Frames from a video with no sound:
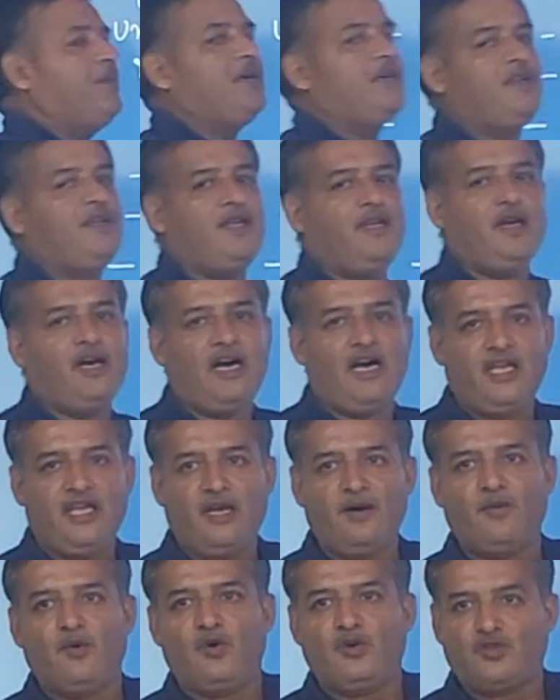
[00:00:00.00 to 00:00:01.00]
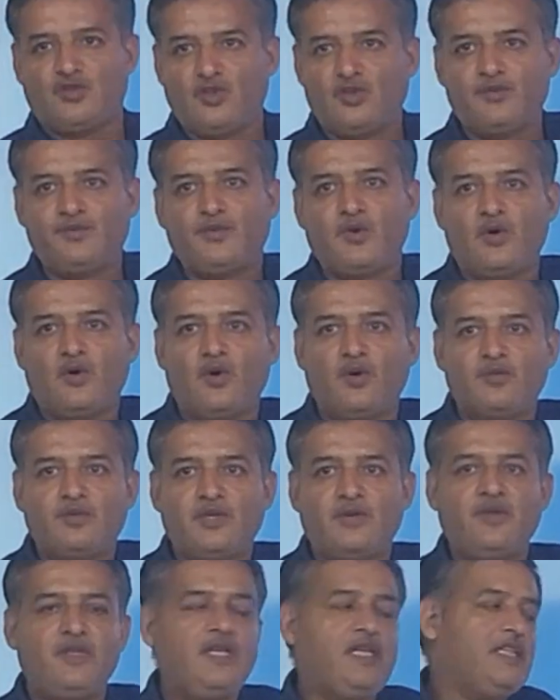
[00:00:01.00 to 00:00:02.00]
but I have also
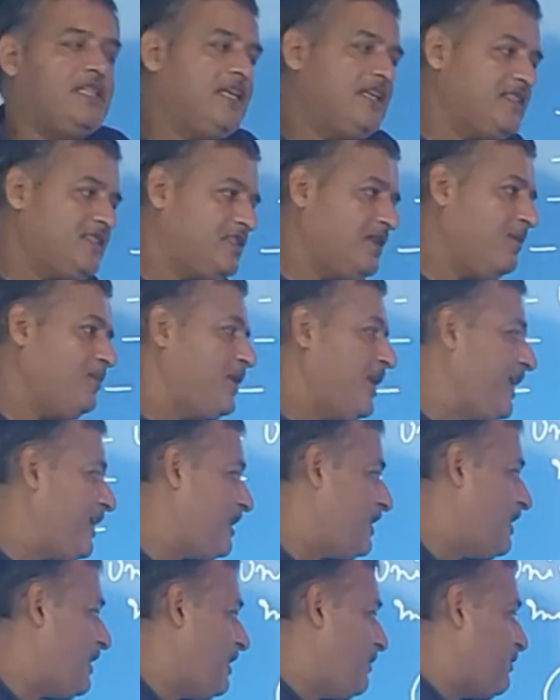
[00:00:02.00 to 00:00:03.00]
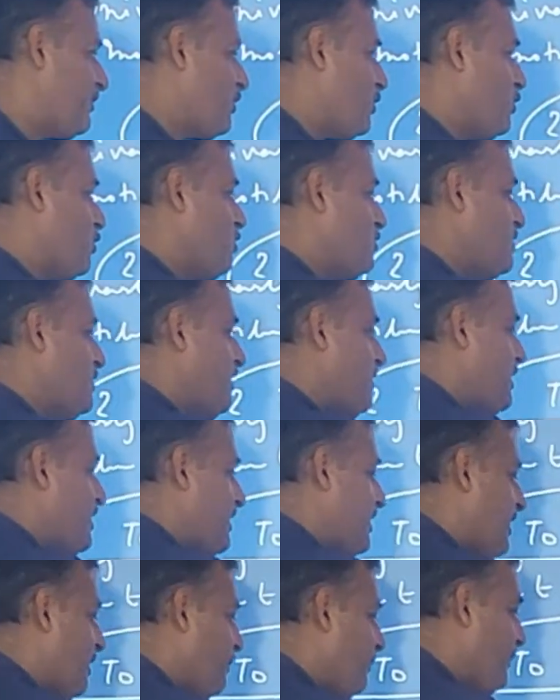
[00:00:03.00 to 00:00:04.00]
observed that some writers have used
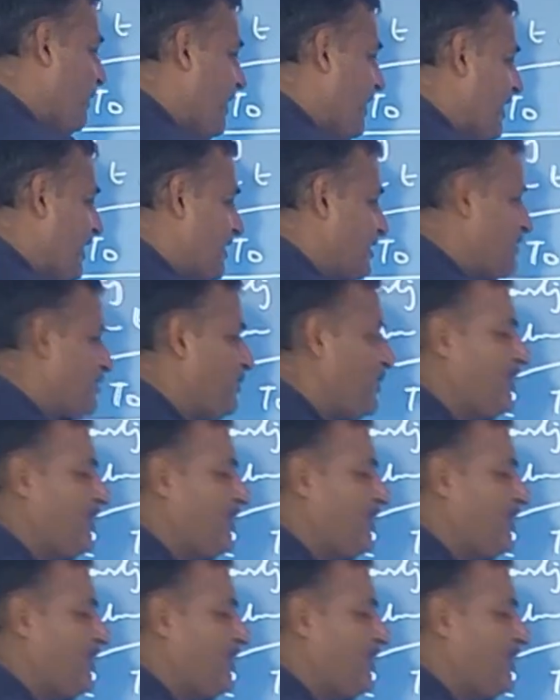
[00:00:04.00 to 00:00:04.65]
the millions